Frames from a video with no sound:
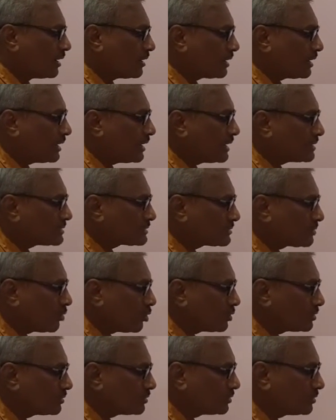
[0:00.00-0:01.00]
he has
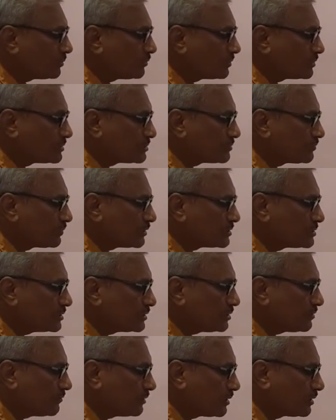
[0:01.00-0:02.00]
got the
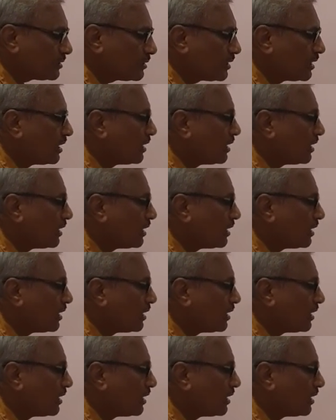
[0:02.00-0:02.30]
particular